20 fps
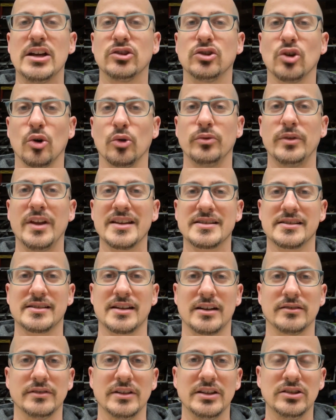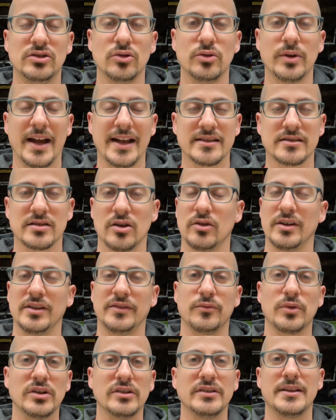don't necessarily do that. So it
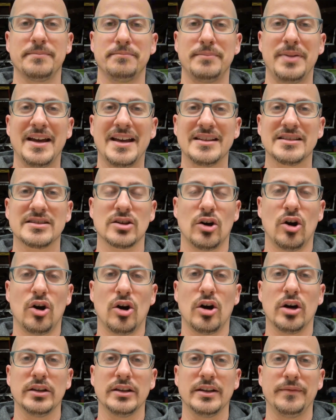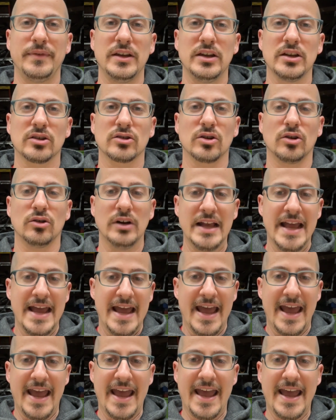really depends on the vehicle.
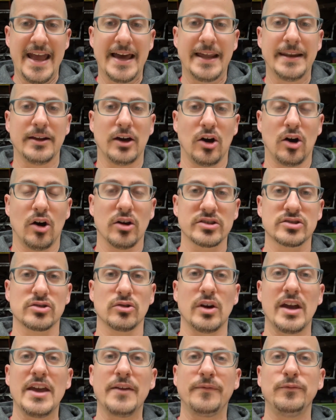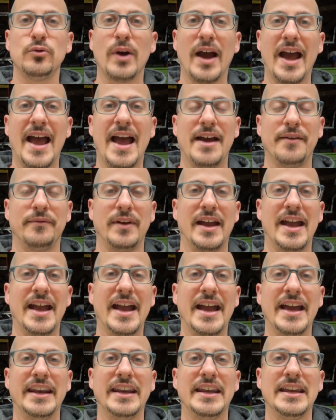And also if you have
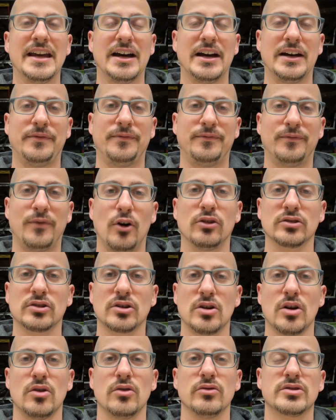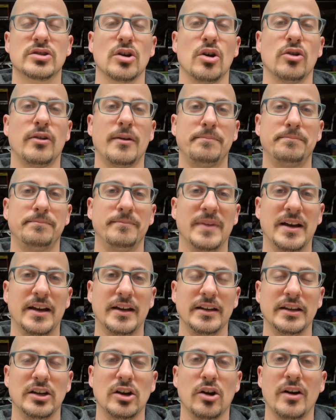any fault code, so
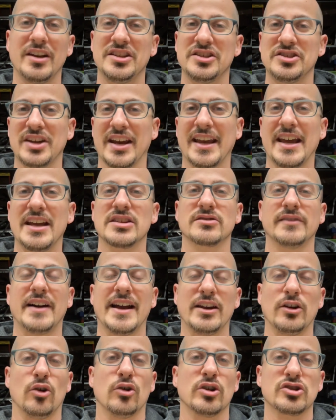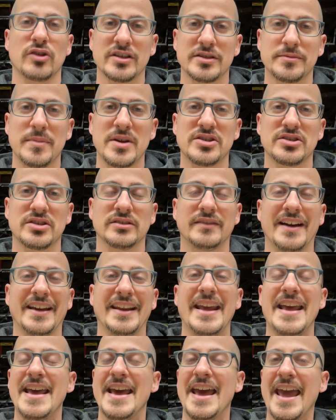a check engine light or transmission light,
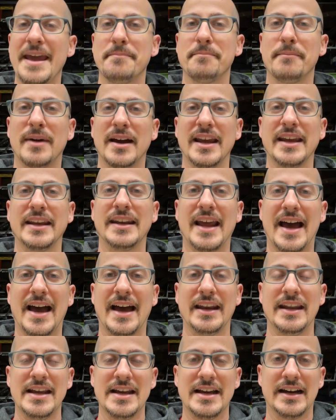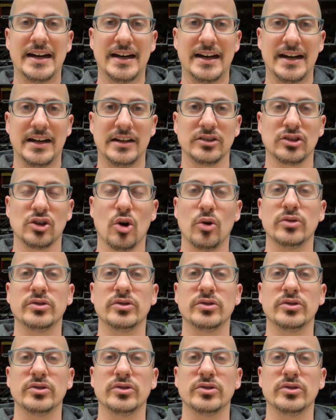it may not go